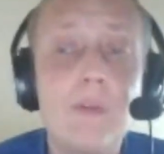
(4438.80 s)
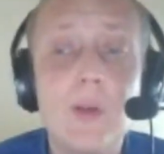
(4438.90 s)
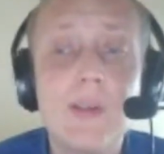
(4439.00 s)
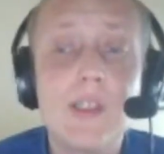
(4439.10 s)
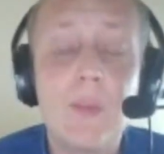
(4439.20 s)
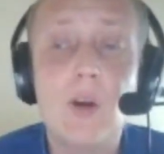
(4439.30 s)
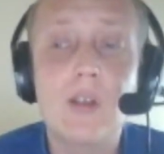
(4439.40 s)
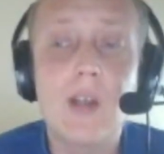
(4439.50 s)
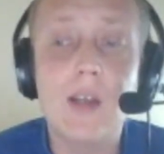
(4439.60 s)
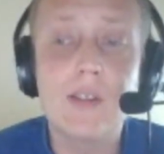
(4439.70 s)
this
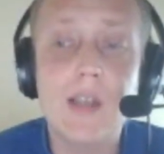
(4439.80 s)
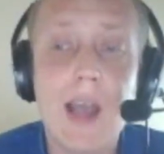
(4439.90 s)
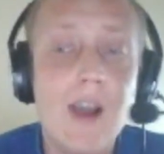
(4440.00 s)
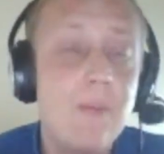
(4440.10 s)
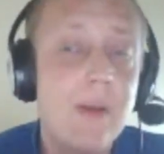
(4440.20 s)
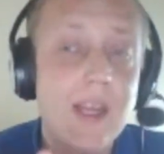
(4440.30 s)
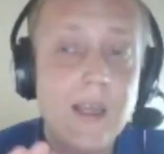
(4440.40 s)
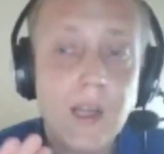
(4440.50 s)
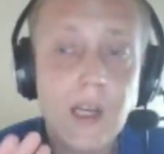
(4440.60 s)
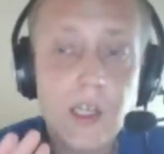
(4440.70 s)
podcast how many
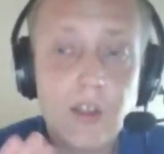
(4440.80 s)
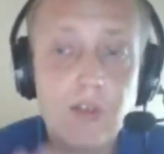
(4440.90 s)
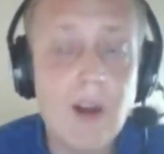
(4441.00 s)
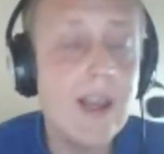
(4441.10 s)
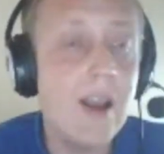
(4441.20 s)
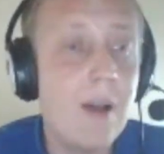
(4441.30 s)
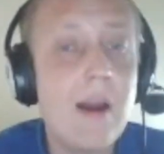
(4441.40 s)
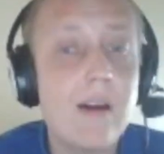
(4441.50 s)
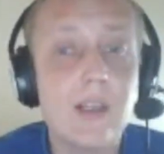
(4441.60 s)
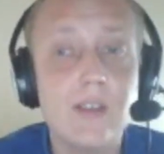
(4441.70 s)
great
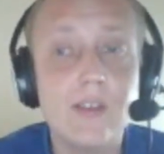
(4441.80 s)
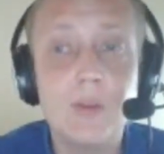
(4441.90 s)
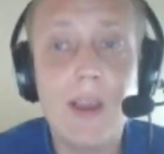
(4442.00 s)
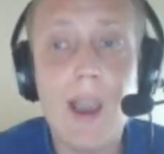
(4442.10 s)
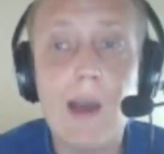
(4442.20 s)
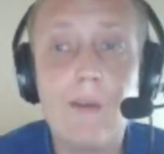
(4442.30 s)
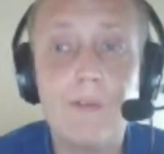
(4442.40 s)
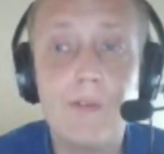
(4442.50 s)
Americans we have that